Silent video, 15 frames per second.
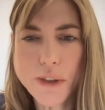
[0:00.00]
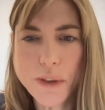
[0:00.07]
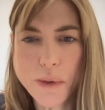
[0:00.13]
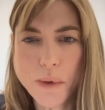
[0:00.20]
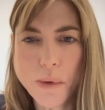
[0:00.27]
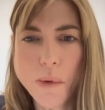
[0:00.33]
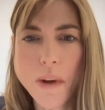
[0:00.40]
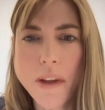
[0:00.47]

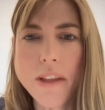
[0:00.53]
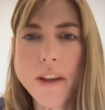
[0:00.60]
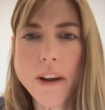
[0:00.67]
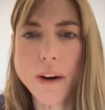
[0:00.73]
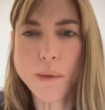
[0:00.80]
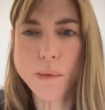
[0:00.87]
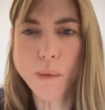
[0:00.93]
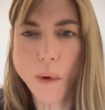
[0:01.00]
to
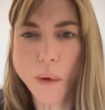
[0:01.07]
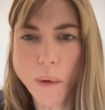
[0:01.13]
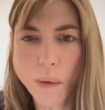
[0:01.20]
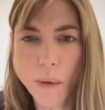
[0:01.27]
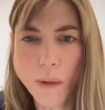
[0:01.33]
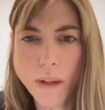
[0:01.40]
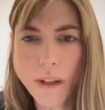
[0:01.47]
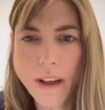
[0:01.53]
their
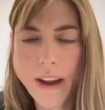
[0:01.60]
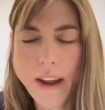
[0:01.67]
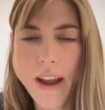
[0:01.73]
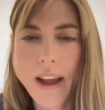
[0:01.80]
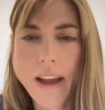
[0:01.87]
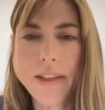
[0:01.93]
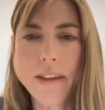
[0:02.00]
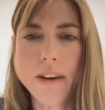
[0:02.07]
role
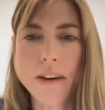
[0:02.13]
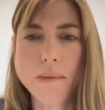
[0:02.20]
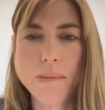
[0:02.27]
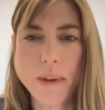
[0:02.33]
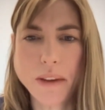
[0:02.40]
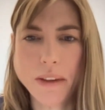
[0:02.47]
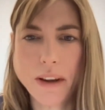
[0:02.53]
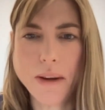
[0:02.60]
and their
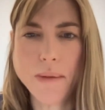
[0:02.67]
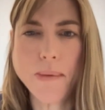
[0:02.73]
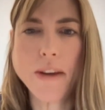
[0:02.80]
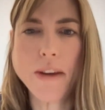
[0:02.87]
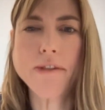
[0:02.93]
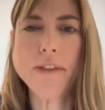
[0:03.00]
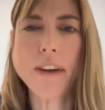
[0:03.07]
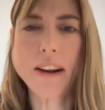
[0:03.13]
ability to be
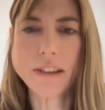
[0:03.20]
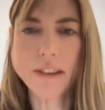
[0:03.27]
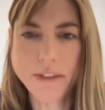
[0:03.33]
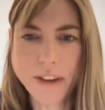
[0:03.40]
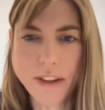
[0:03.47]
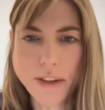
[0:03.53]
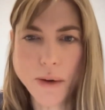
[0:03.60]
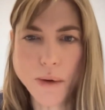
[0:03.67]

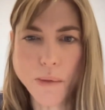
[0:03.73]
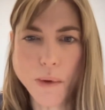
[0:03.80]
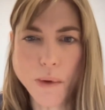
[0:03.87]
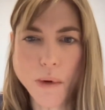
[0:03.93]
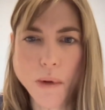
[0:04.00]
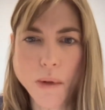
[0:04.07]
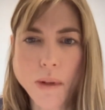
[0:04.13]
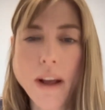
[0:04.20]
effective in their
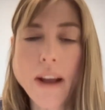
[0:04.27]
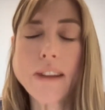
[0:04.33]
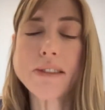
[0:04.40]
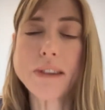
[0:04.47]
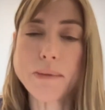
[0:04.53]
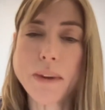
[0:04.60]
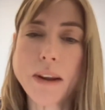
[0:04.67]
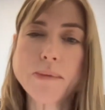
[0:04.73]
role, and
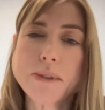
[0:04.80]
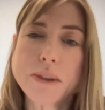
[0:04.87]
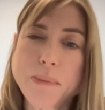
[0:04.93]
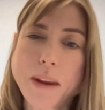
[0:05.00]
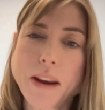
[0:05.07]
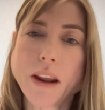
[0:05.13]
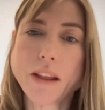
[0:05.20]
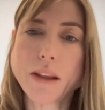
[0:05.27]
sometimes,
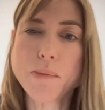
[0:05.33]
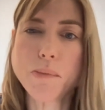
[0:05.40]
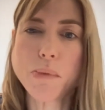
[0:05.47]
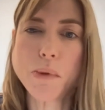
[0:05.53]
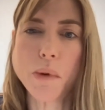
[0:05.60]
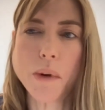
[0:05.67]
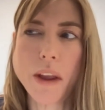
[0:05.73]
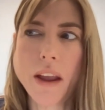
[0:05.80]
depending on the
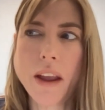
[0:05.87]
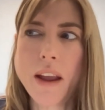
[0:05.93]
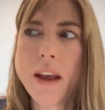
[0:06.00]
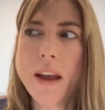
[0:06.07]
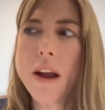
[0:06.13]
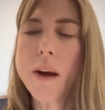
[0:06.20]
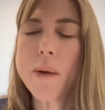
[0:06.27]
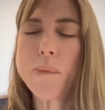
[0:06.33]
employee,
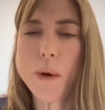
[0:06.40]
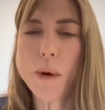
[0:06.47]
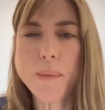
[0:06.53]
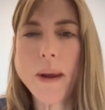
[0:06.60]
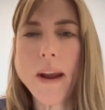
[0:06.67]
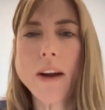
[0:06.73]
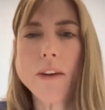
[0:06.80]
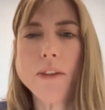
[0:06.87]

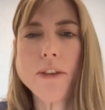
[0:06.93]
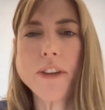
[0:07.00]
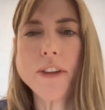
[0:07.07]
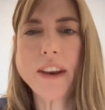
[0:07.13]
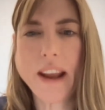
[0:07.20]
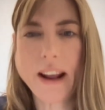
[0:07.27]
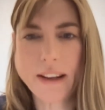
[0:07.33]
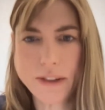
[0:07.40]
prepare for the
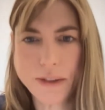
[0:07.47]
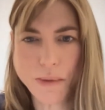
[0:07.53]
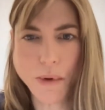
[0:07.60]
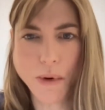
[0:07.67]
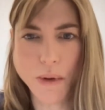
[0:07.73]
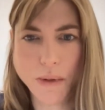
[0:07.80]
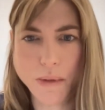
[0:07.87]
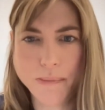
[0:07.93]
next
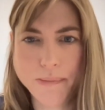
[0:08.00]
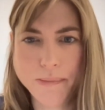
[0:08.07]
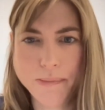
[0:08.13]
role.